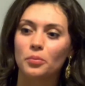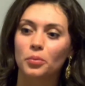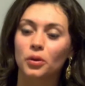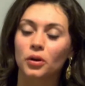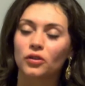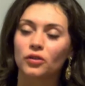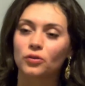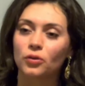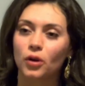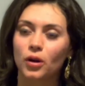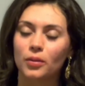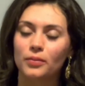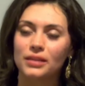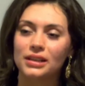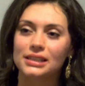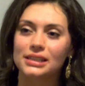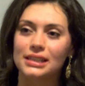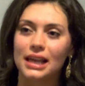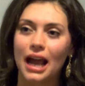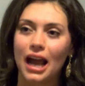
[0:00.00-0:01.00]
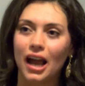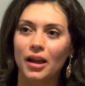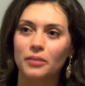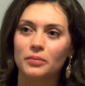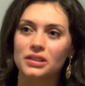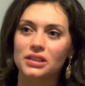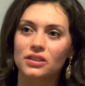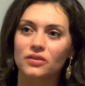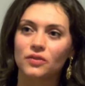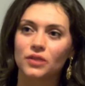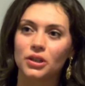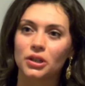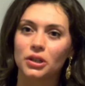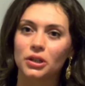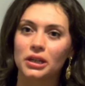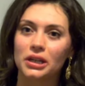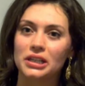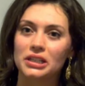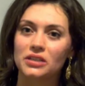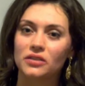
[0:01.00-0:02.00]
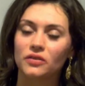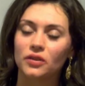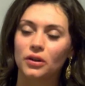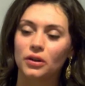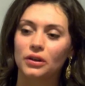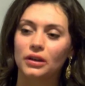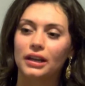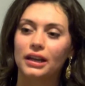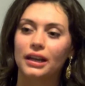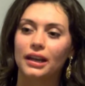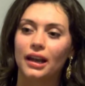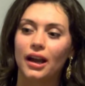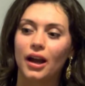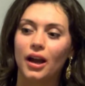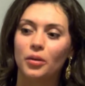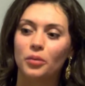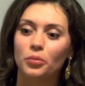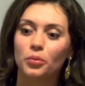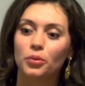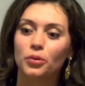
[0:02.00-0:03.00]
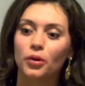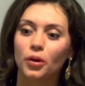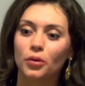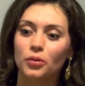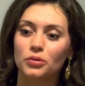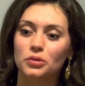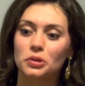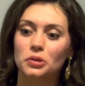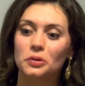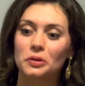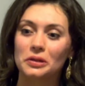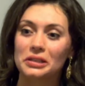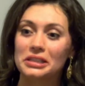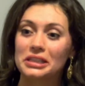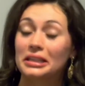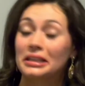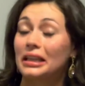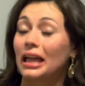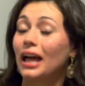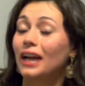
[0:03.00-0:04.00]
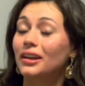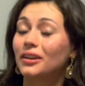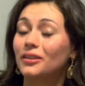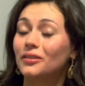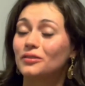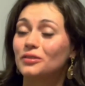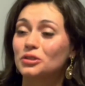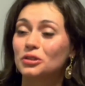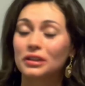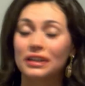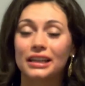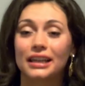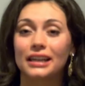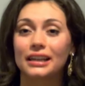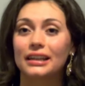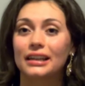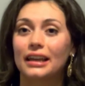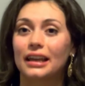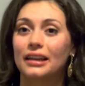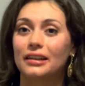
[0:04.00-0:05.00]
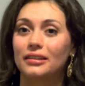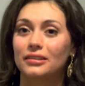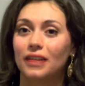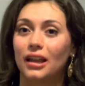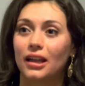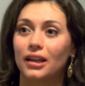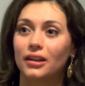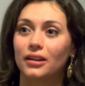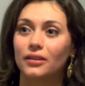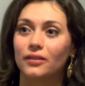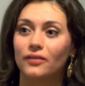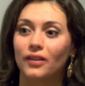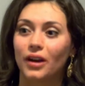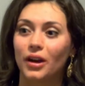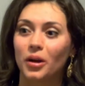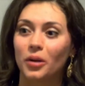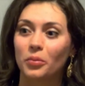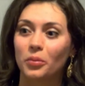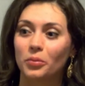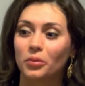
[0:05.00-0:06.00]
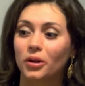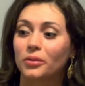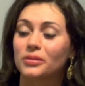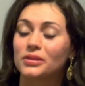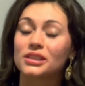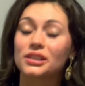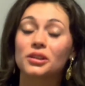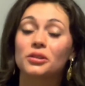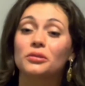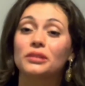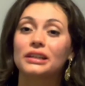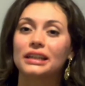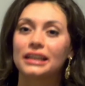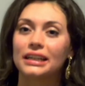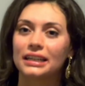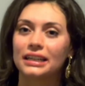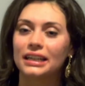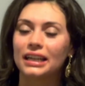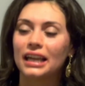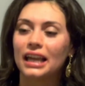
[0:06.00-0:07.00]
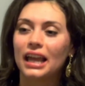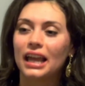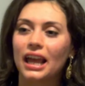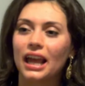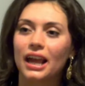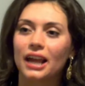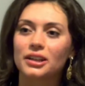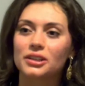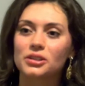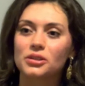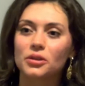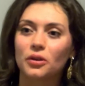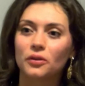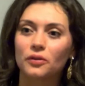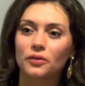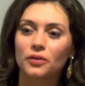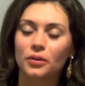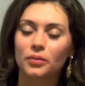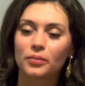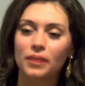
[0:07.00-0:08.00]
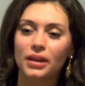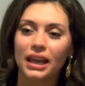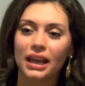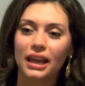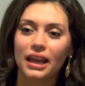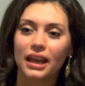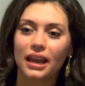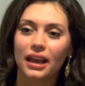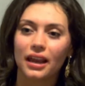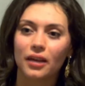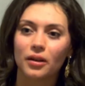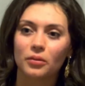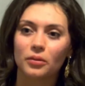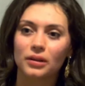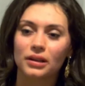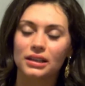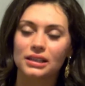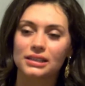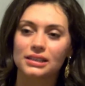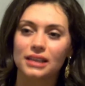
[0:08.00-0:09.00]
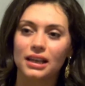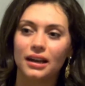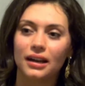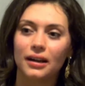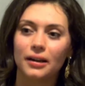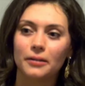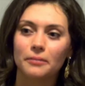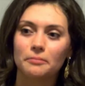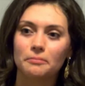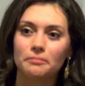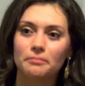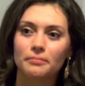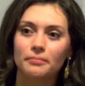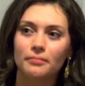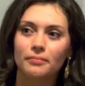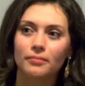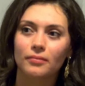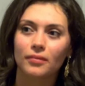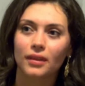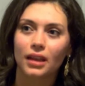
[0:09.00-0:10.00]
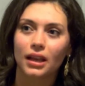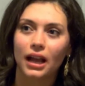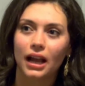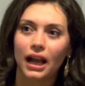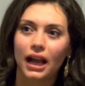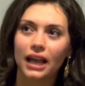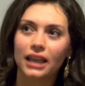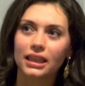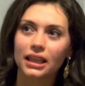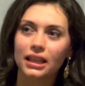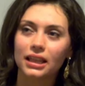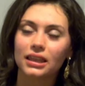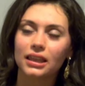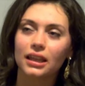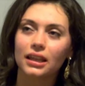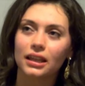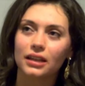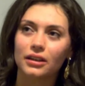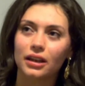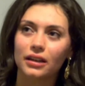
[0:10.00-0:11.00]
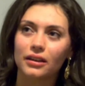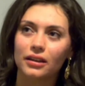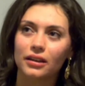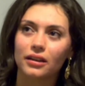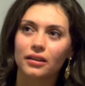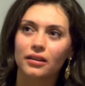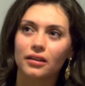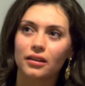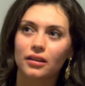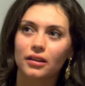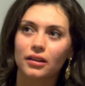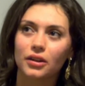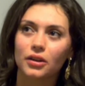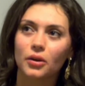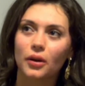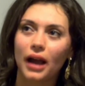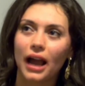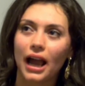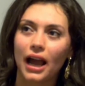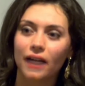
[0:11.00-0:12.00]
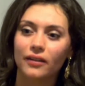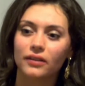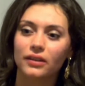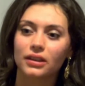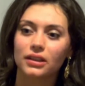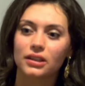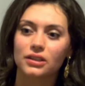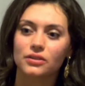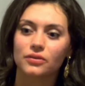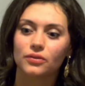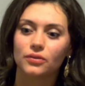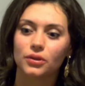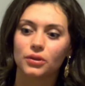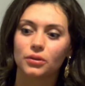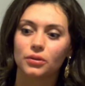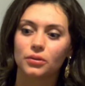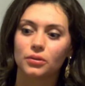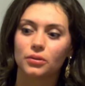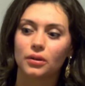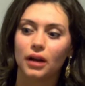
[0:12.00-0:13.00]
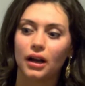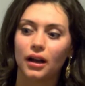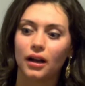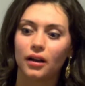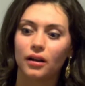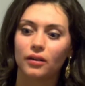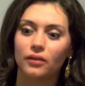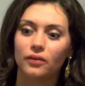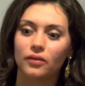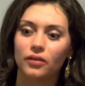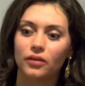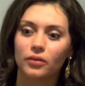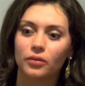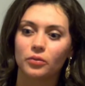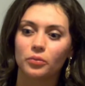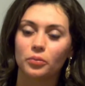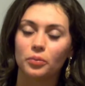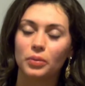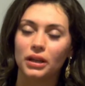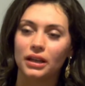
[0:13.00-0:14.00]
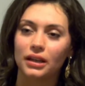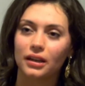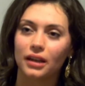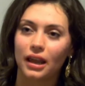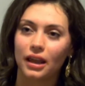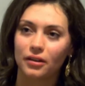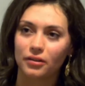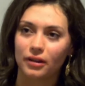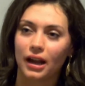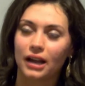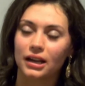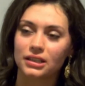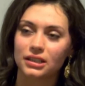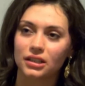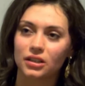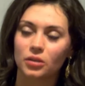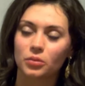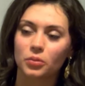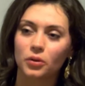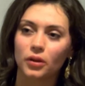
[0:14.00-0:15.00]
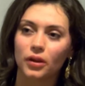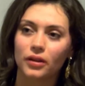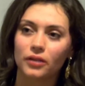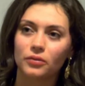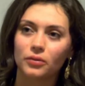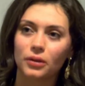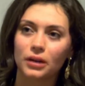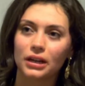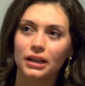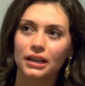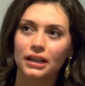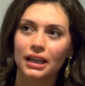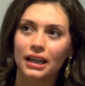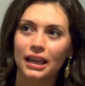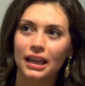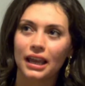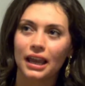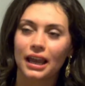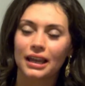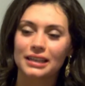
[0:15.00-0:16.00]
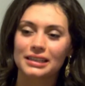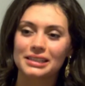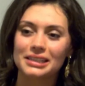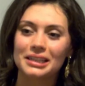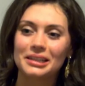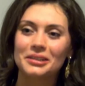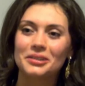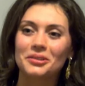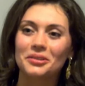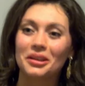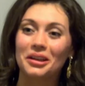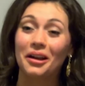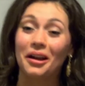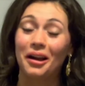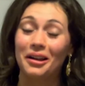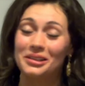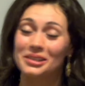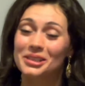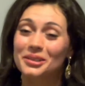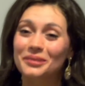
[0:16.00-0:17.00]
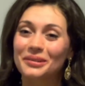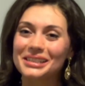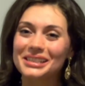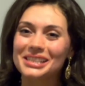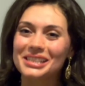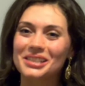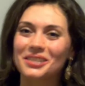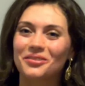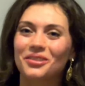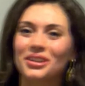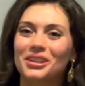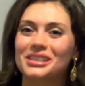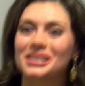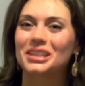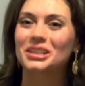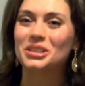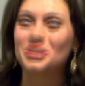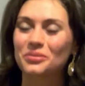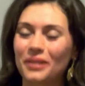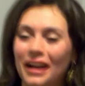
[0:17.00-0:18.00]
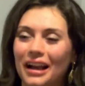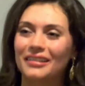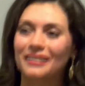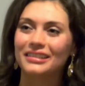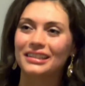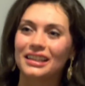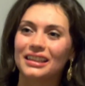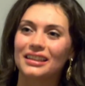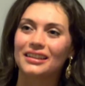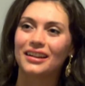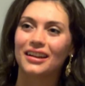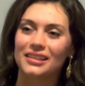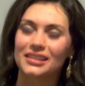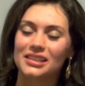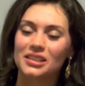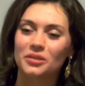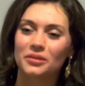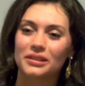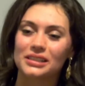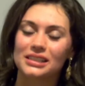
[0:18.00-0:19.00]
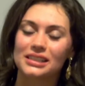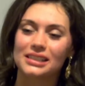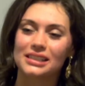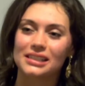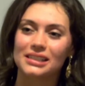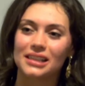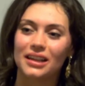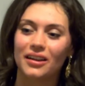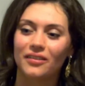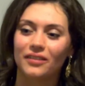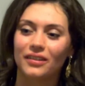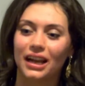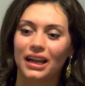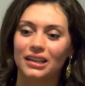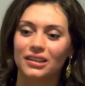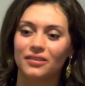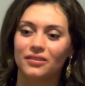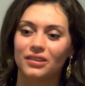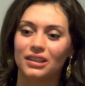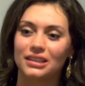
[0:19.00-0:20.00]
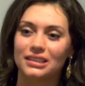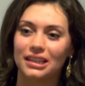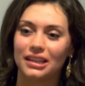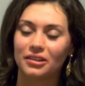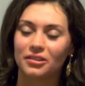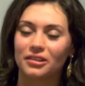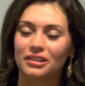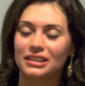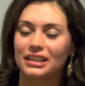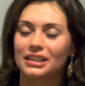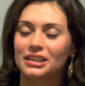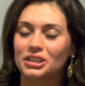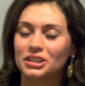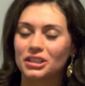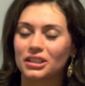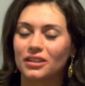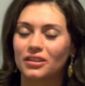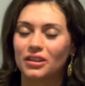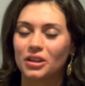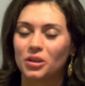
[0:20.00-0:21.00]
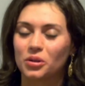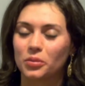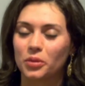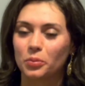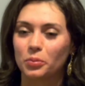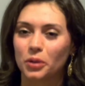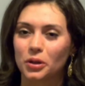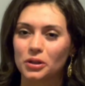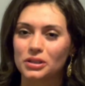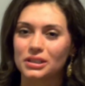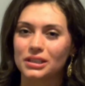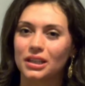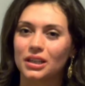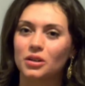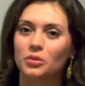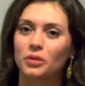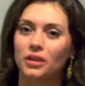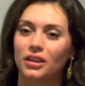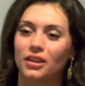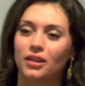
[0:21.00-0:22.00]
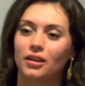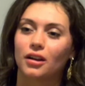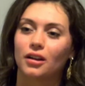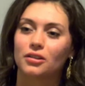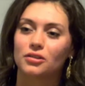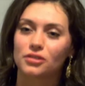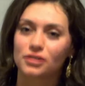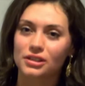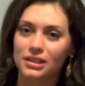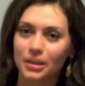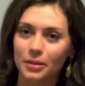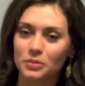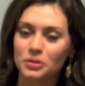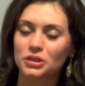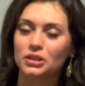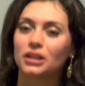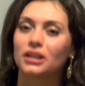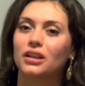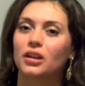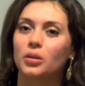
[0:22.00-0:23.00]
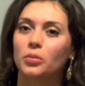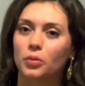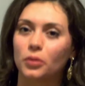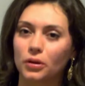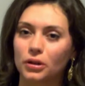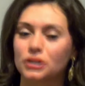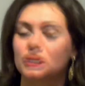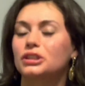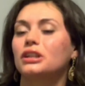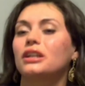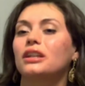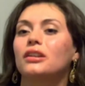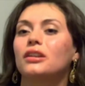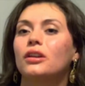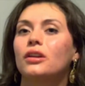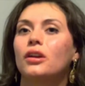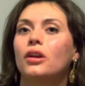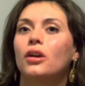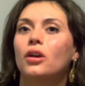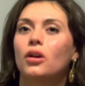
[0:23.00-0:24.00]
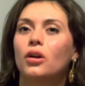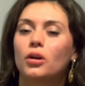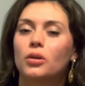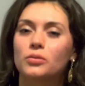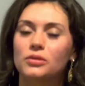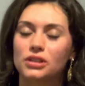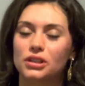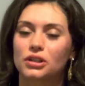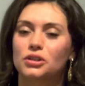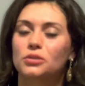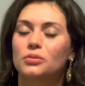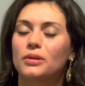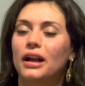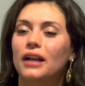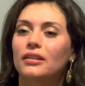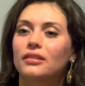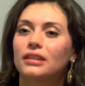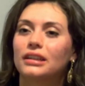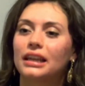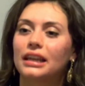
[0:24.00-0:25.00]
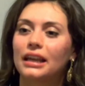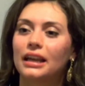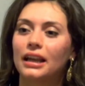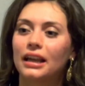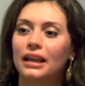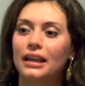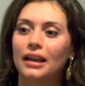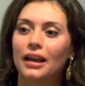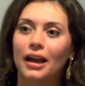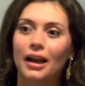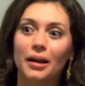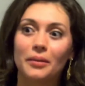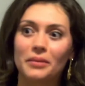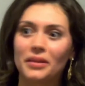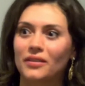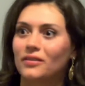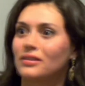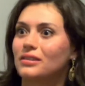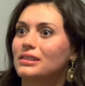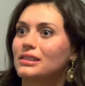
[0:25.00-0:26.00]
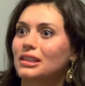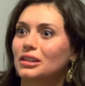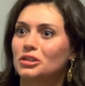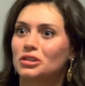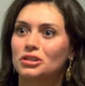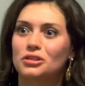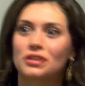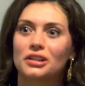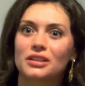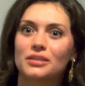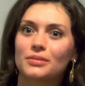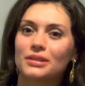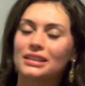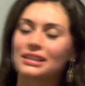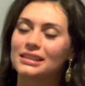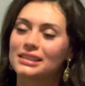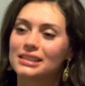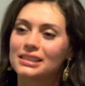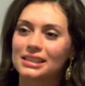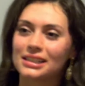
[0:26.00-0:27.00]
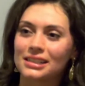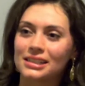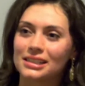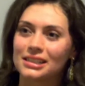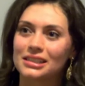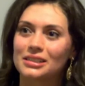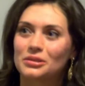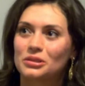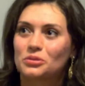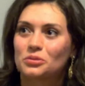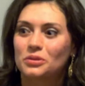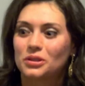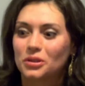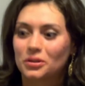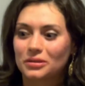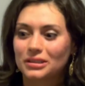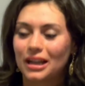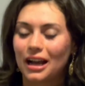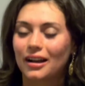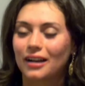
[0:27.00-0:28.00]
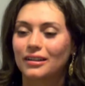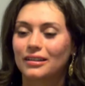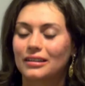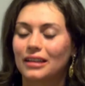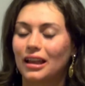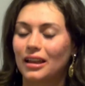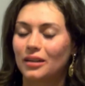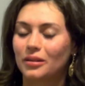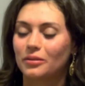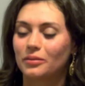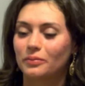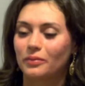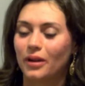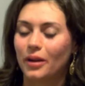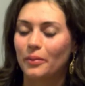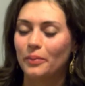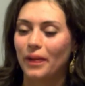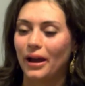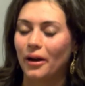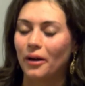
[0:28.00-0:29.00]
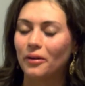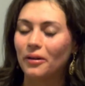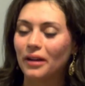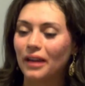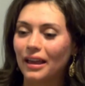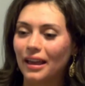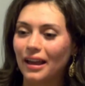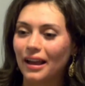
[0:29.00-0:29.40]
performance atmosphere is very prone towards a lot of drinking and a lot of promiscuity. And so for me, it was, I think that, you know, having this view of interacting in the pro-life work and seeing, you know, the consequences of our sexuality, the consequences of kind of the degradation of the human person with the contraception, abortion, homosexuality, even sexually transmitted diseases, which we don't talk a lot about,